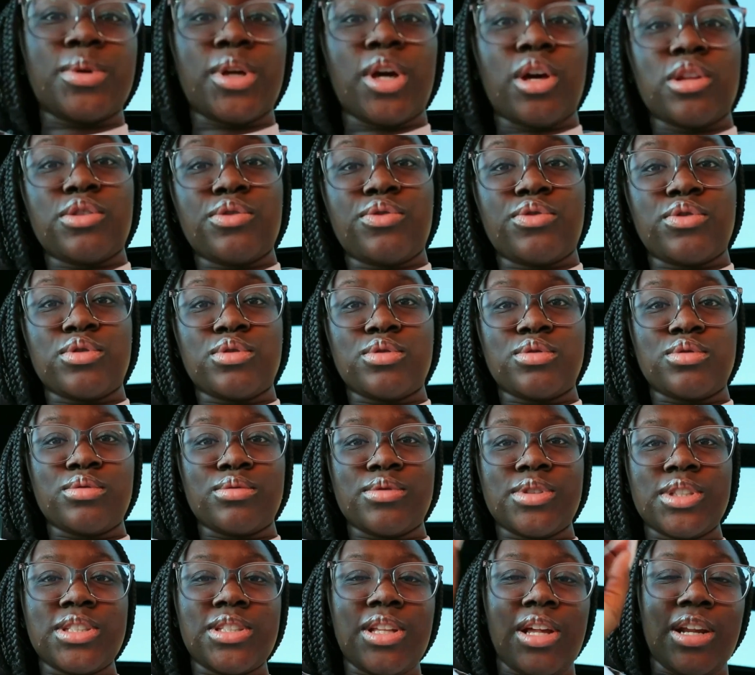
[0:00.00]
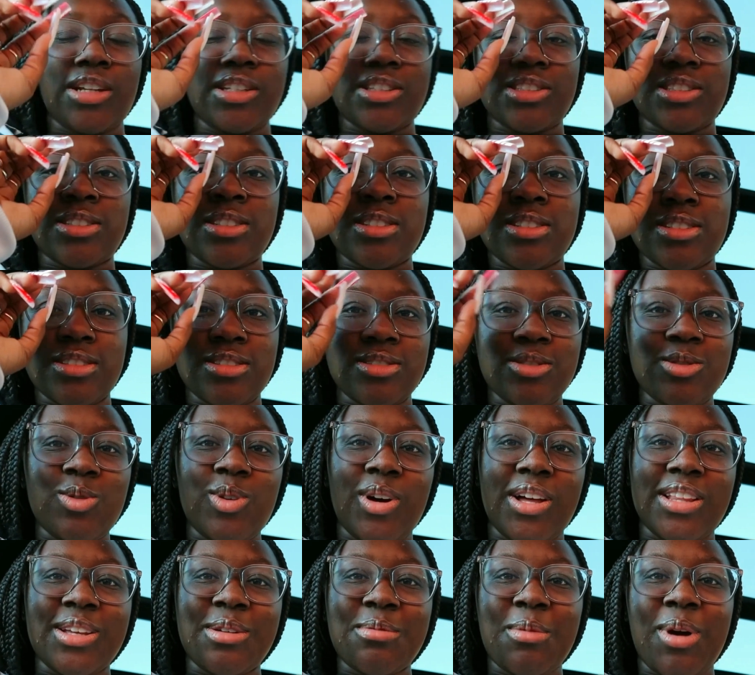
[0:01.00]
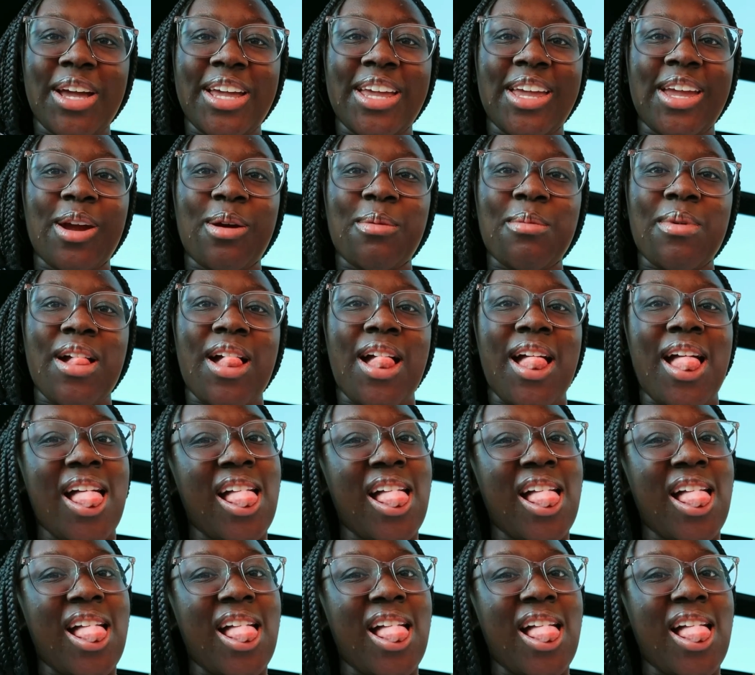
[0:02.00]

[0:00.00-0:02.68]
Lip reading: we got the food. This one is good. Oh, I love my camera.